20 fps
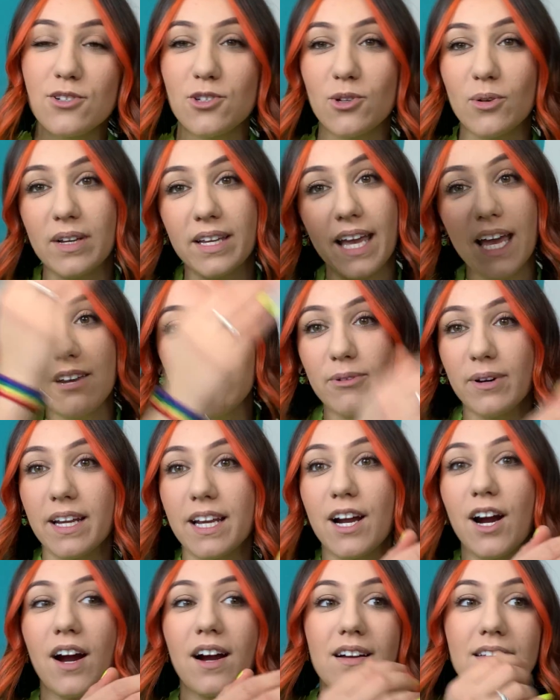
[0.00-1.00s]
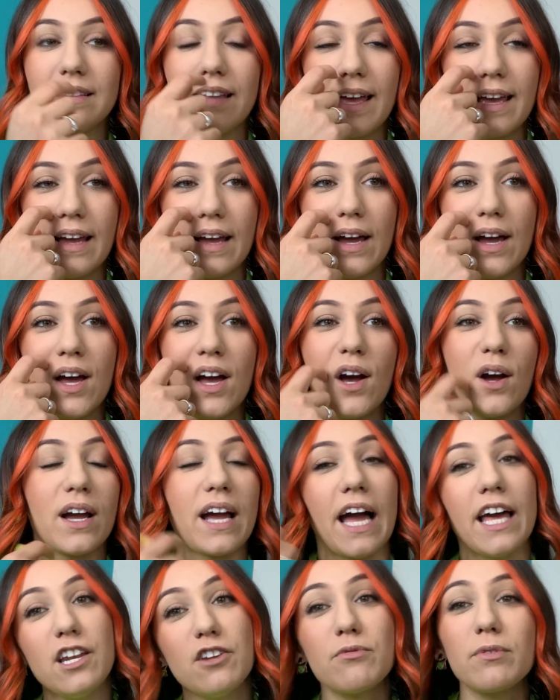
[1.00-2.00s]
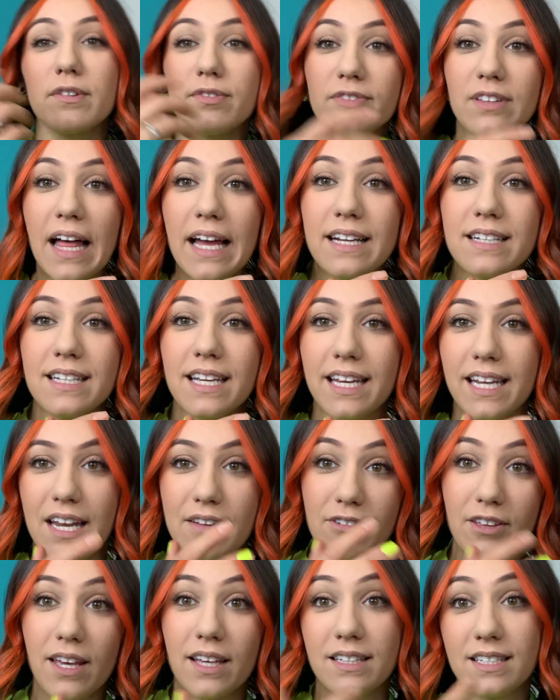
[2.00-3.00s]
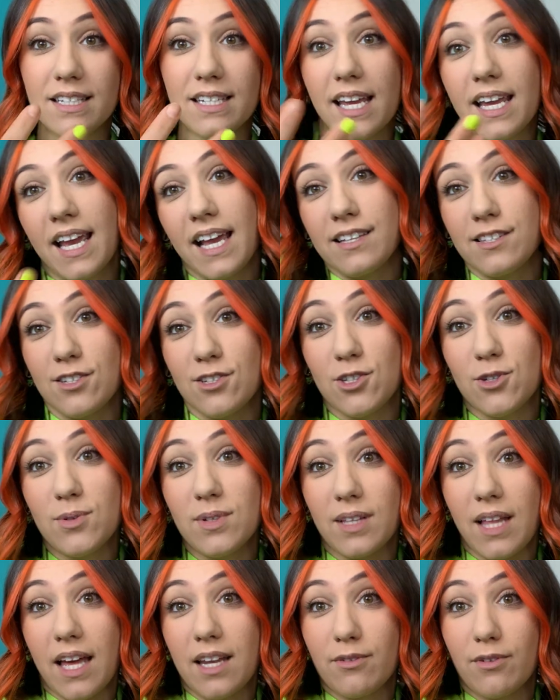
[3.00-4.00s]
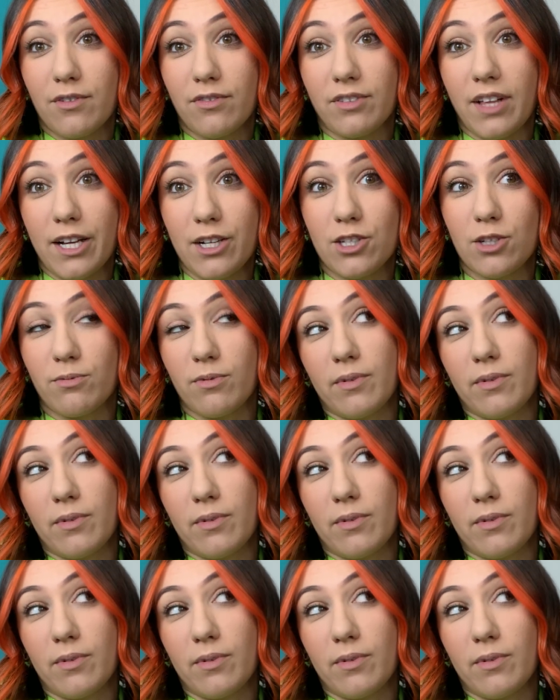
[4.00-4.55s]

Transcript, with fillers: So again, we are like kind of reflecting, and I feel like today has to do a lot of reflection.